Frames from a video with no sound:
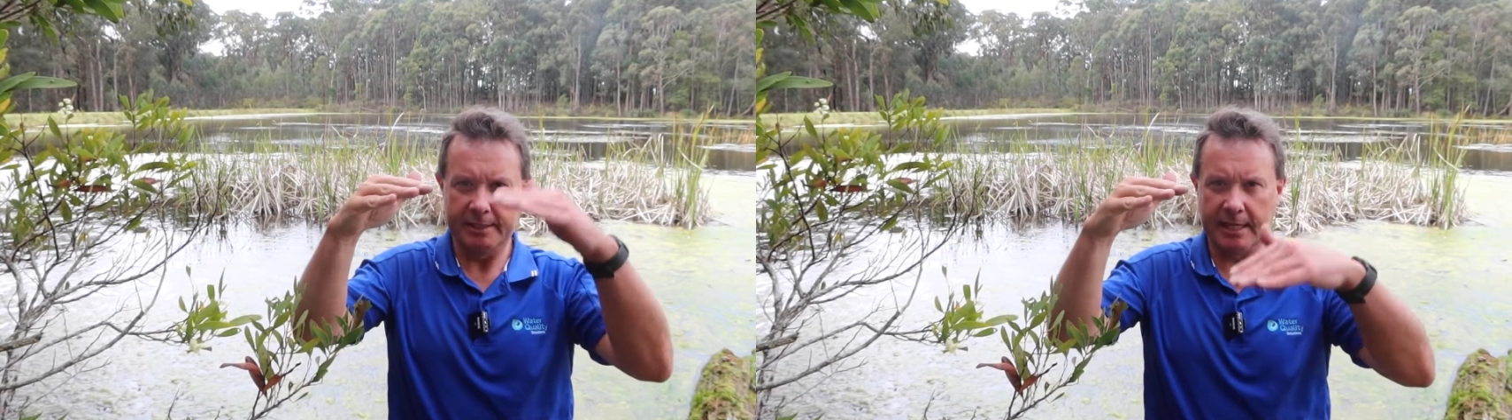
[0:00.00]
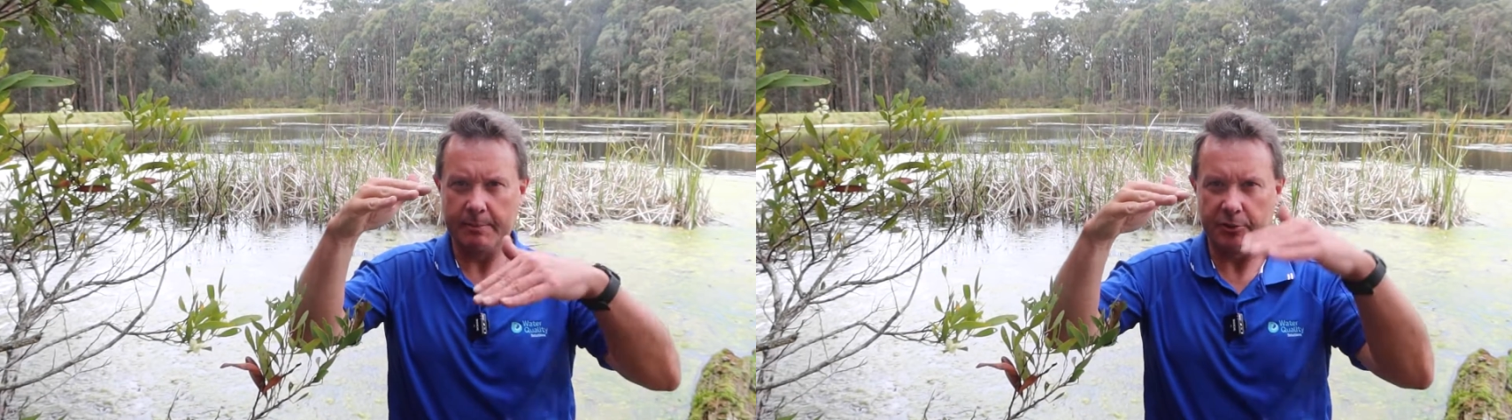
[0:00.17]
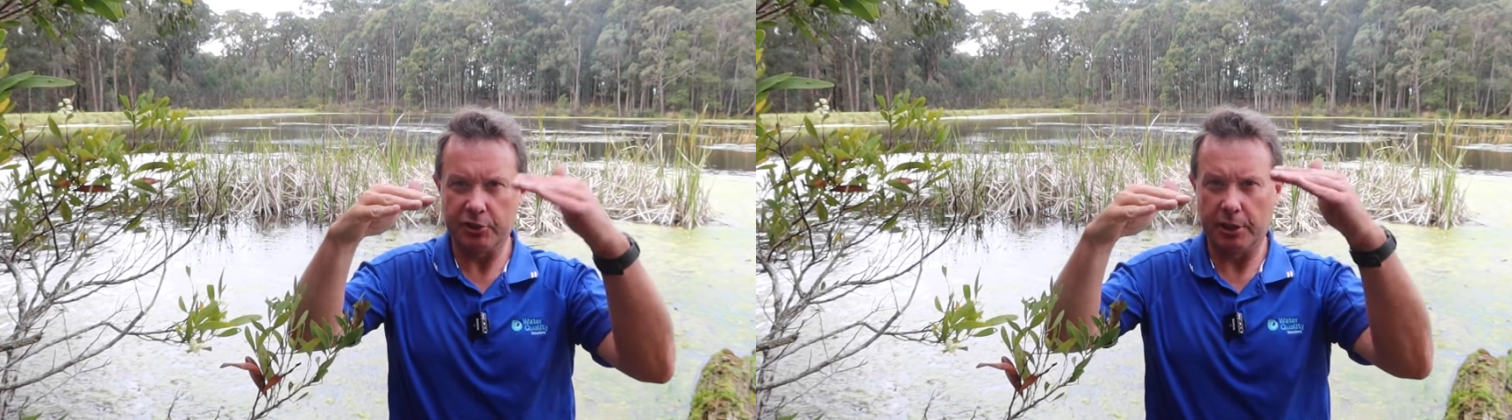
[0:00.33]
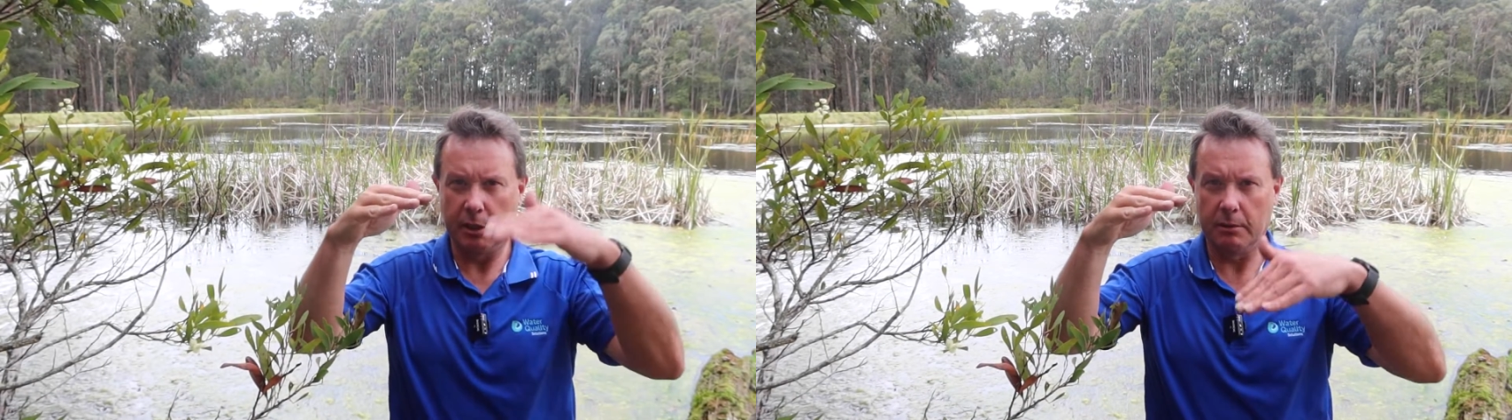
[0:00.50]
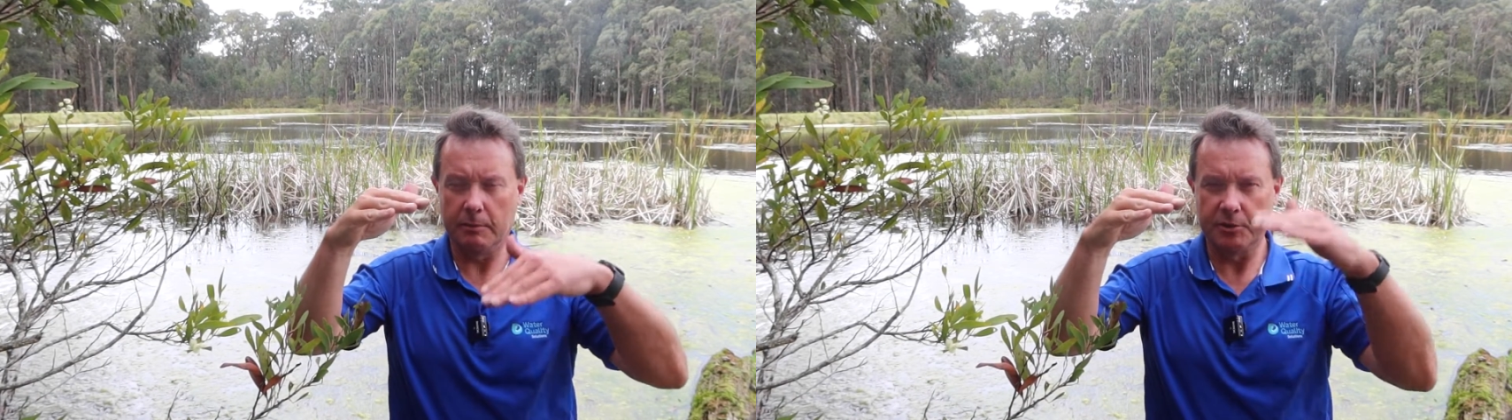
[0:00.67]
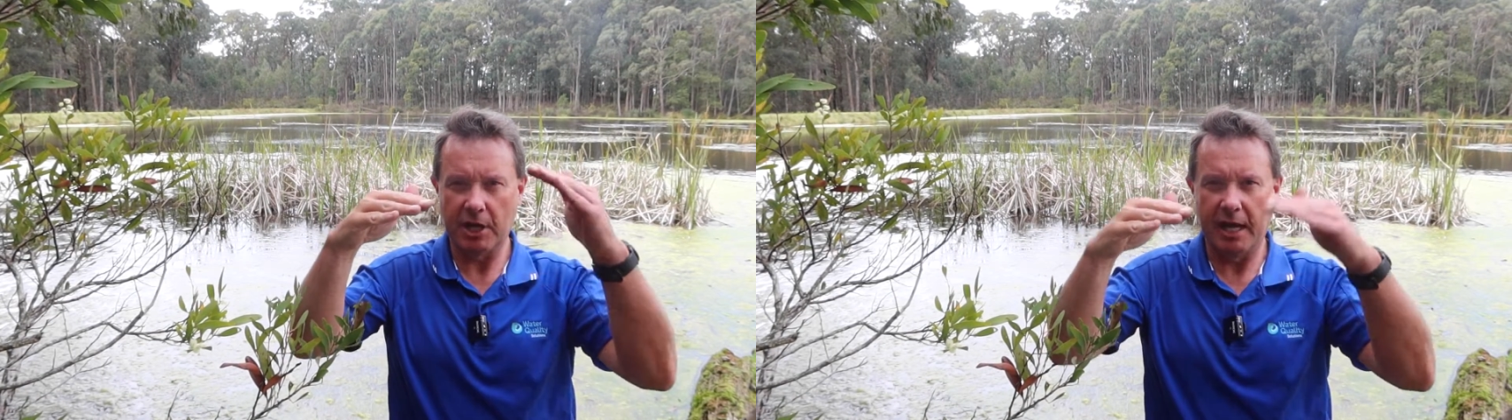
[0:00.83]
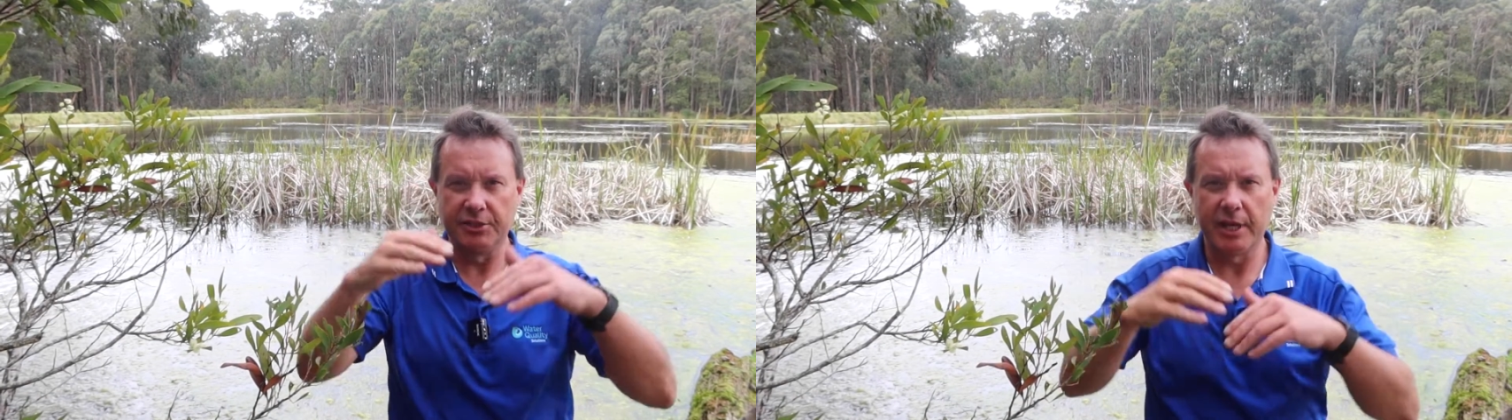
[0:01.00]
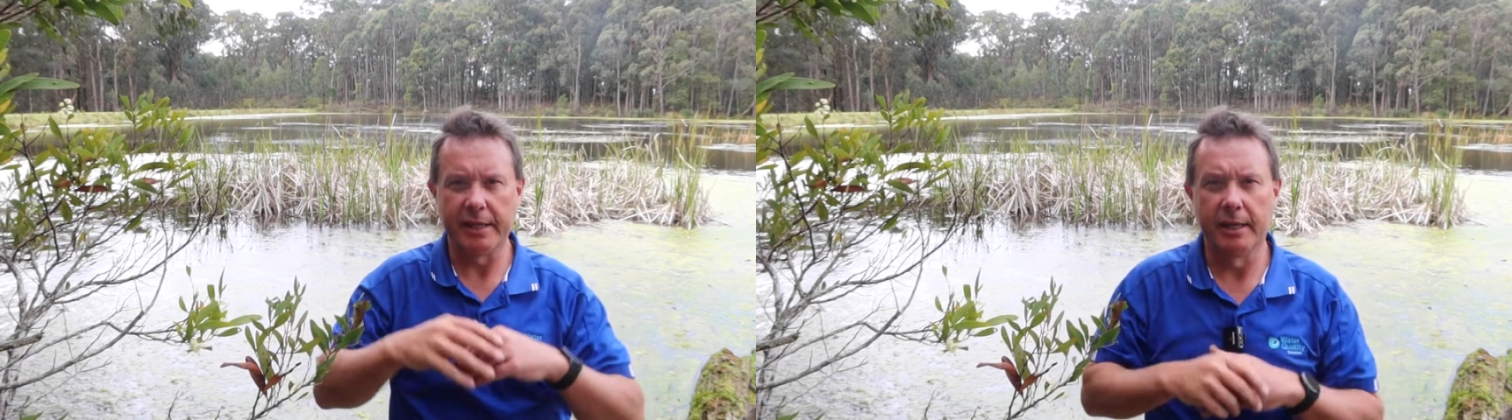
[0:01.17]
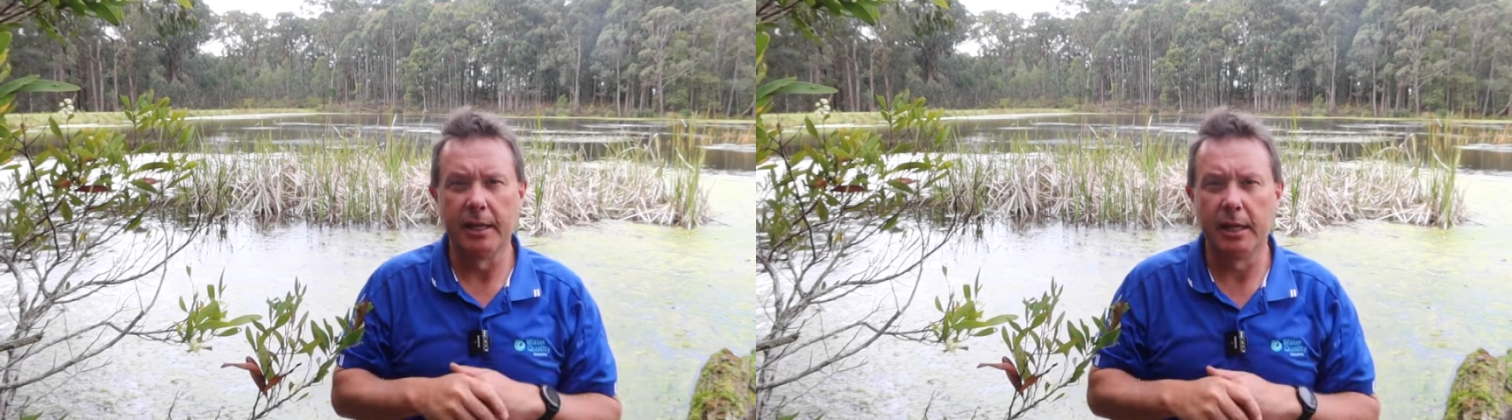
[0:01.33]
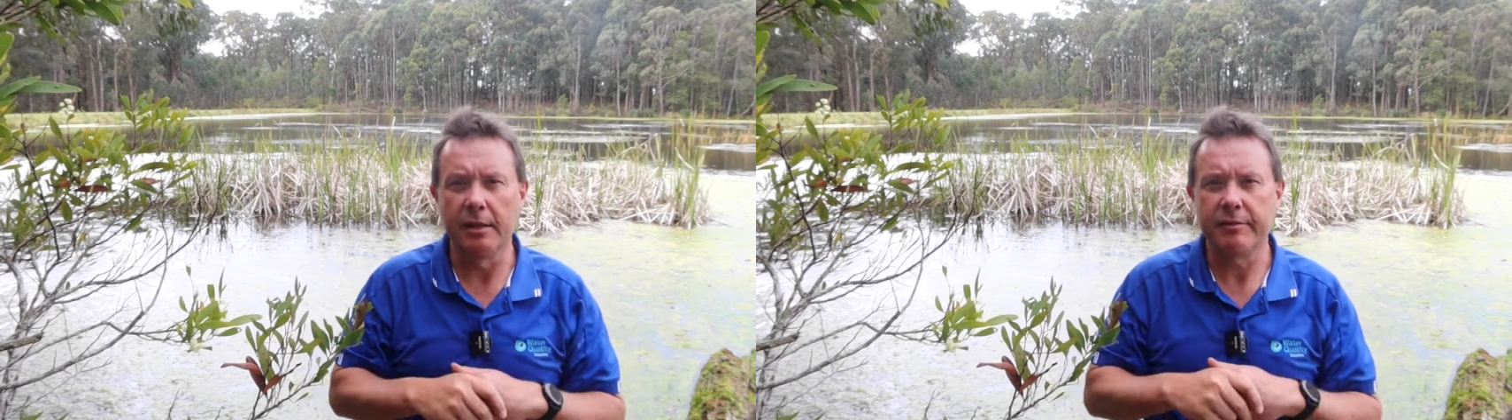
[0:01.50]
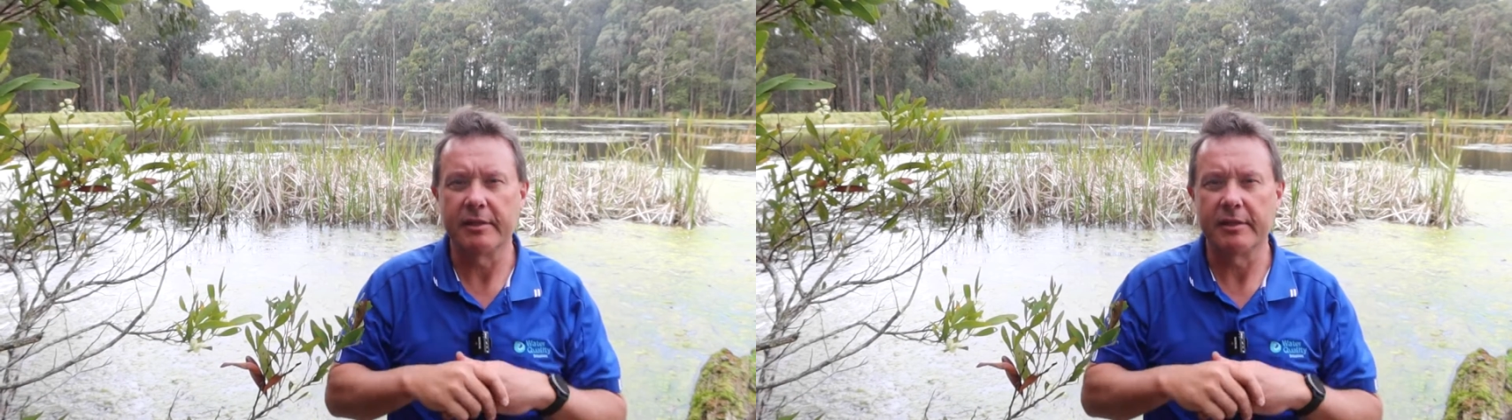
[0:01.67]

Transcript: temperature change underneath,